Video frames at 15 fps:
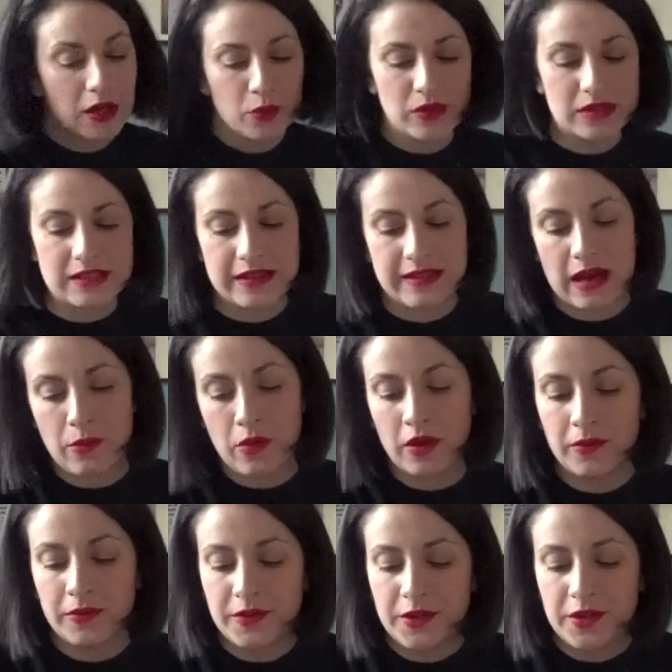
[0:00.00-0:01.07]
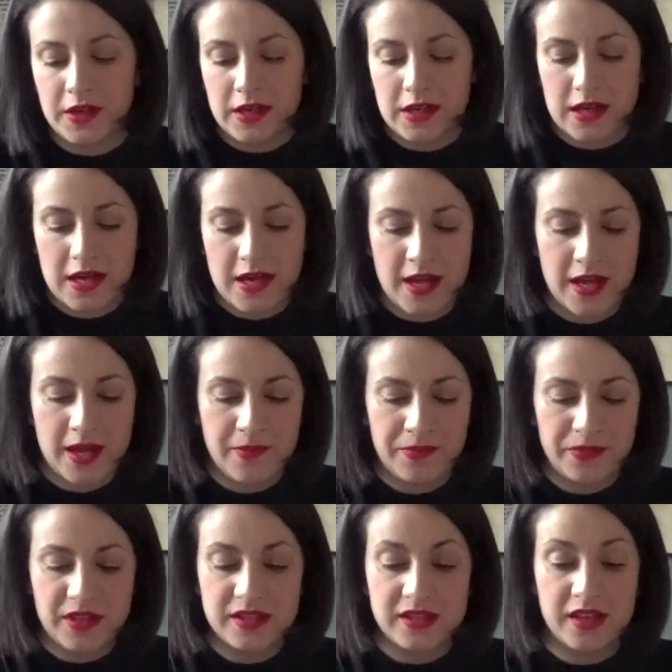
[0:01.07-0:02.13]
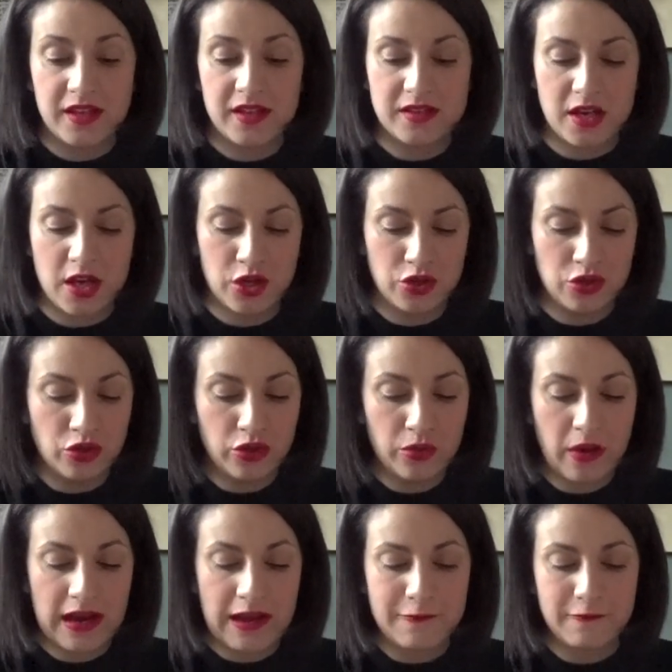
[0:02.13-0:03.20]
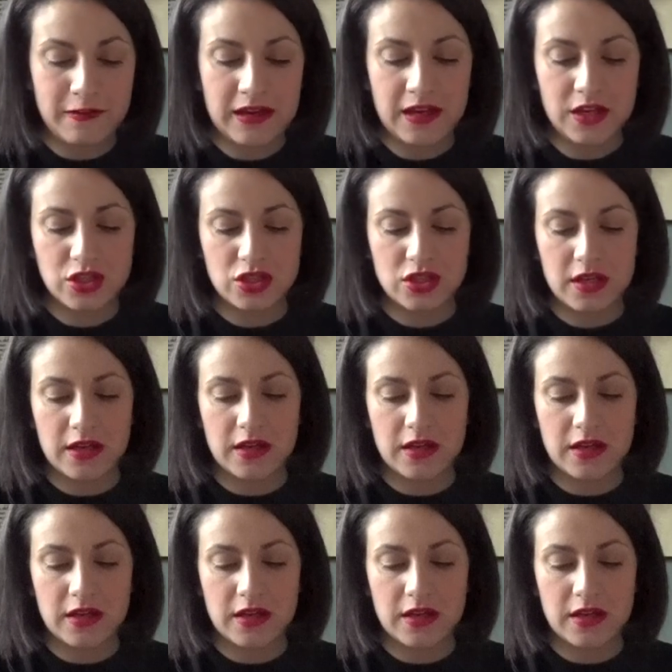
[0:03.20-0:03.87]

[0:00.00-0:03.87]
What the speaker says: we'll see that one. This is another one I finished,